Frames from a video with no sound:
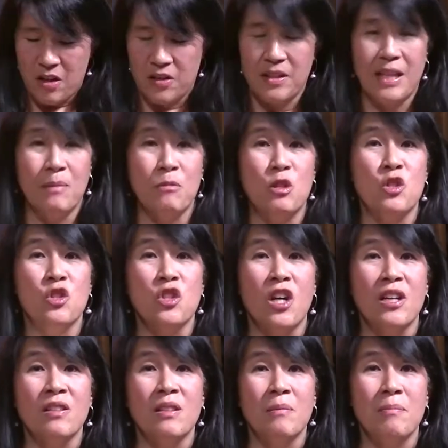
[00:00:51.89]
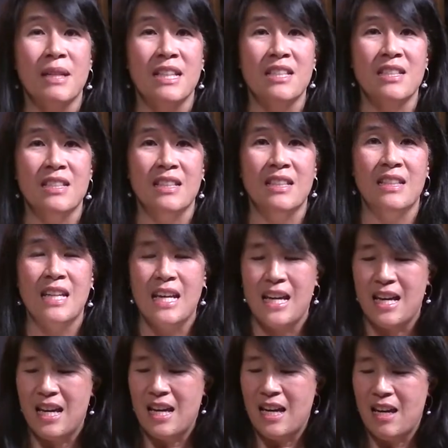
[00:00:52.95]
Her name is Charlotte Mason.
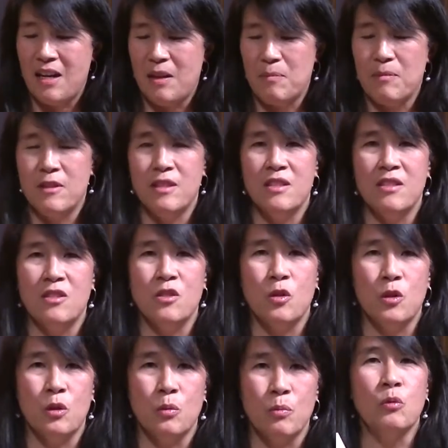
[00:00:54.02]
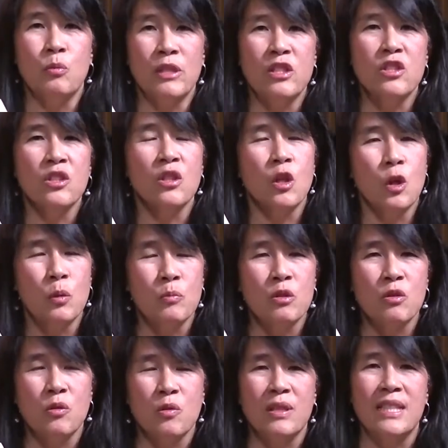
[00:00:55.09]
This is her original
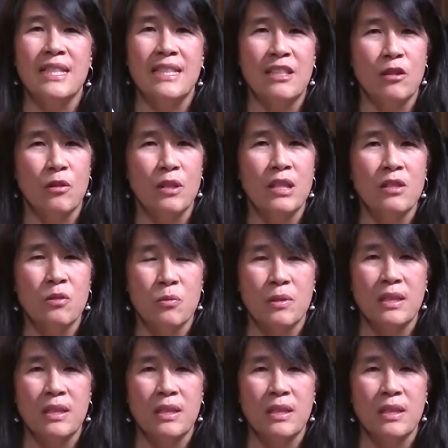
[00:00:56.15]
homeschooling series